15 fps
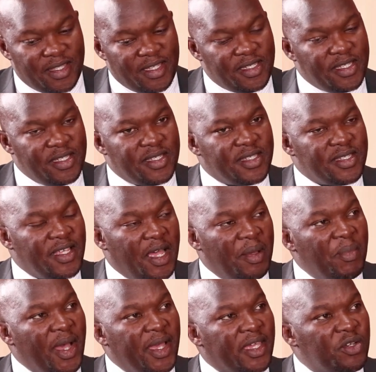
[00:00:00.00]
this is
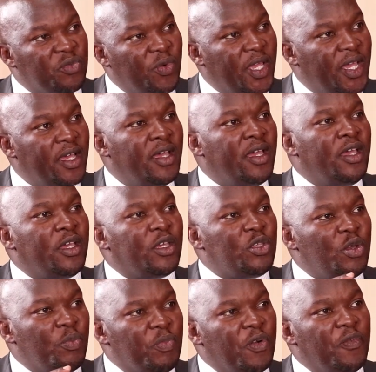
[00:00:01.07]
a market where
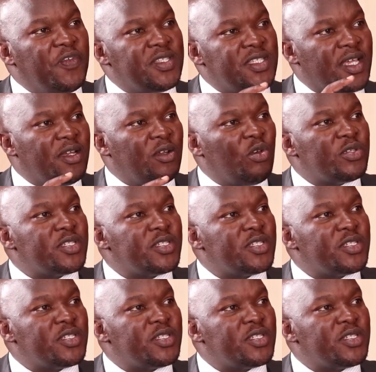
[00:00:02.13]
your profits and